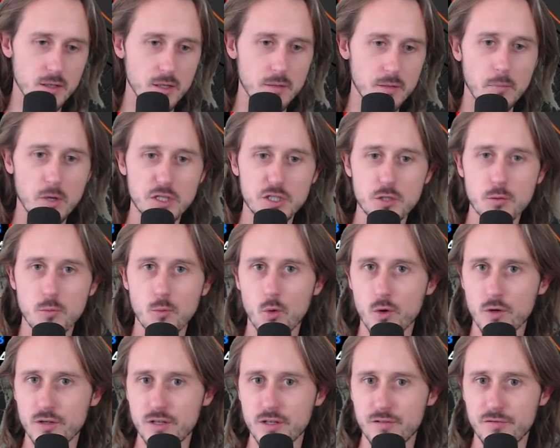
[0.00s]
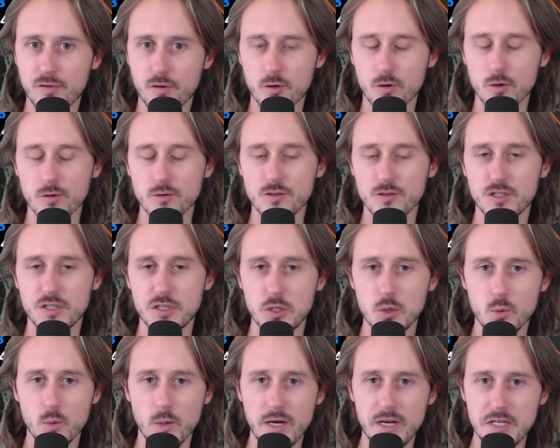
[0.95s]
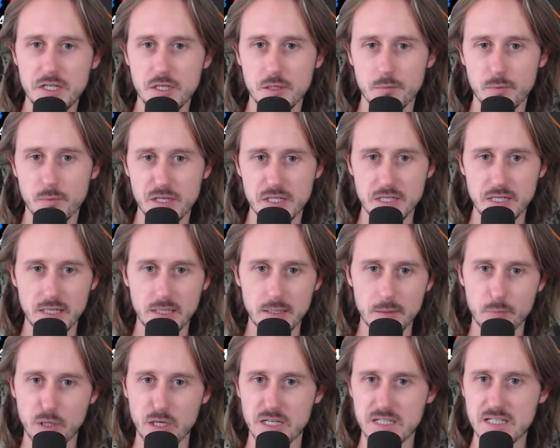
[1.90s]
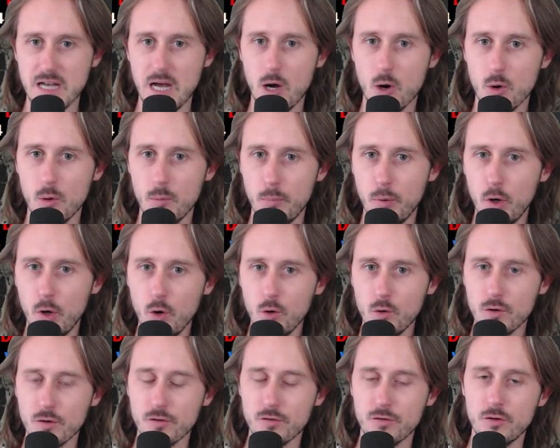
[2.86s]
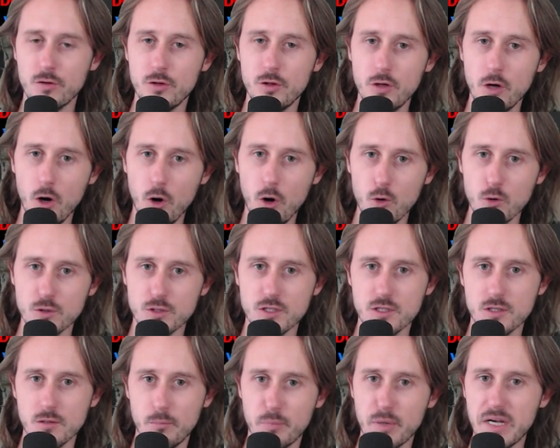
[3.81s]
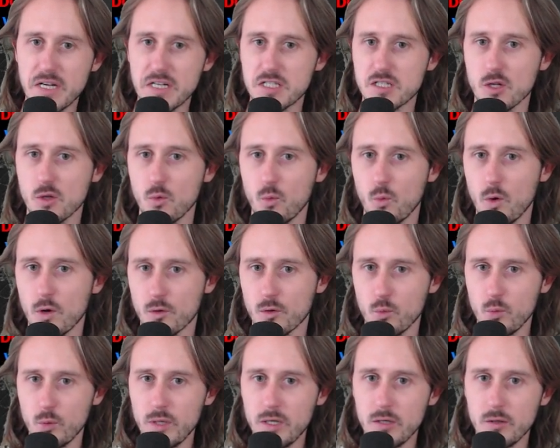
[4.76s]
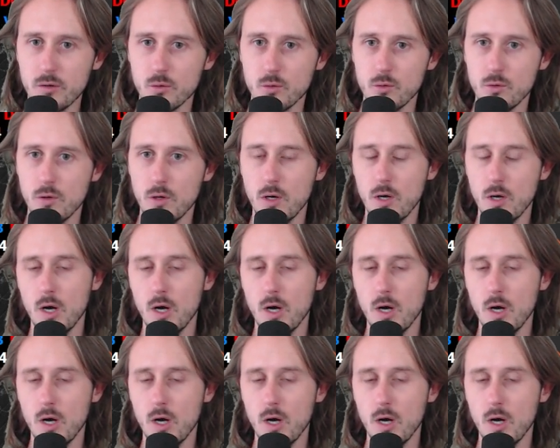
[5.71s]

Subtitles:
much more difficult situation basically because our opponent knows based on what we do